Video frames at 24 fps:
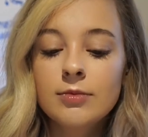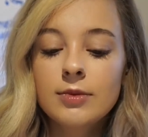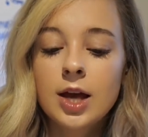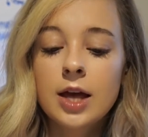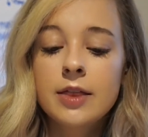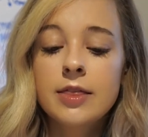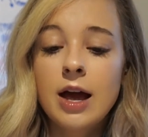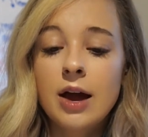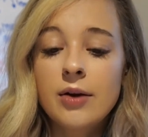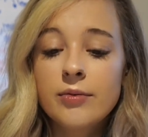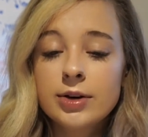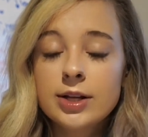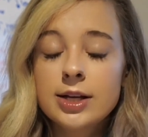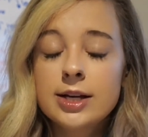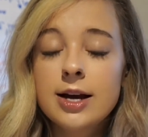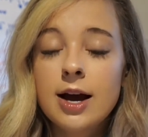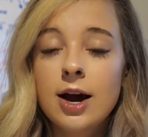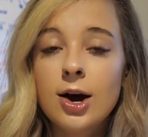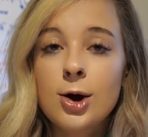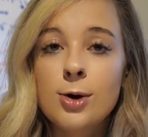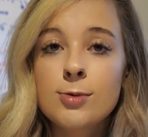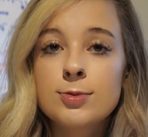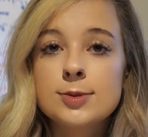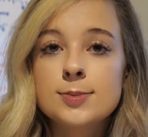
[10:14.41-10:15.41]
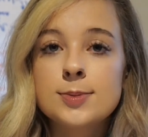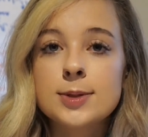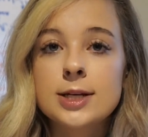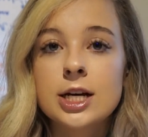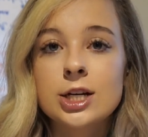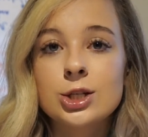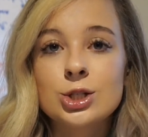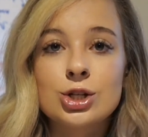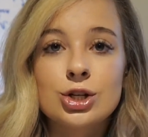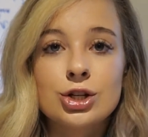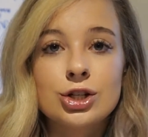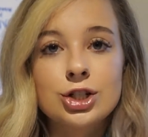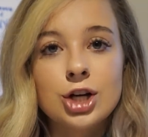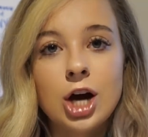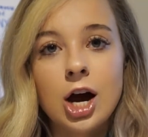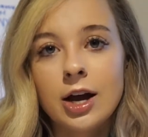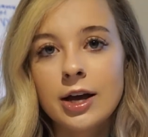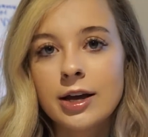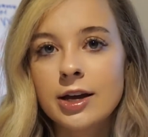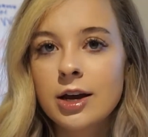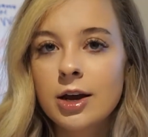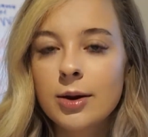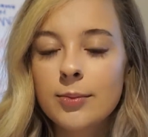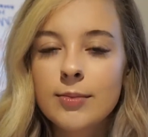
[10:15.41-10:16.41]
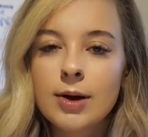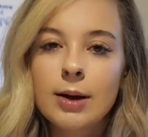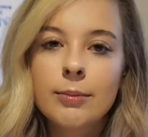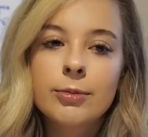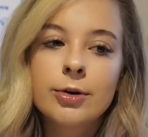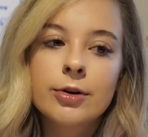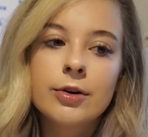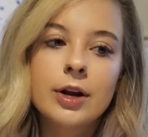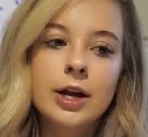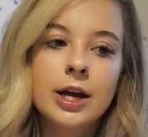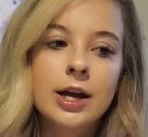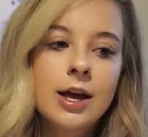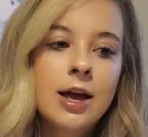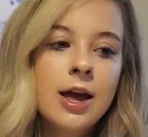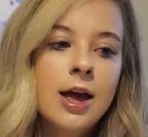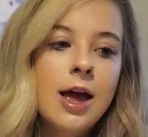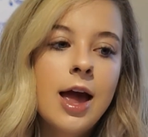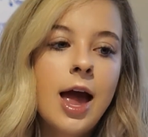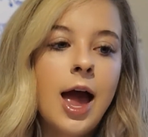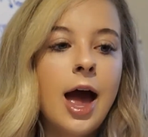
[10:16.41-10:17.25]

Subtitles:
And that really helps because you're jogging your memory.